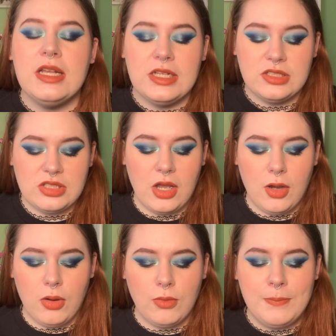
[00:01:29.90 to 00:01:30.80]

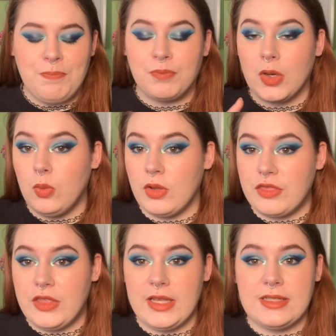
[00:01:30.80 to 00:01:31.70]
So with
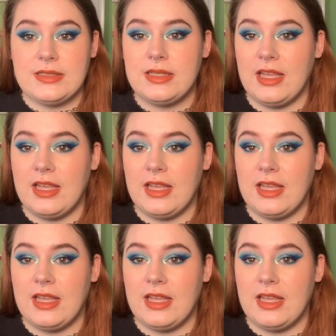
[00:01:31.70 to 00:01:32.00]
this,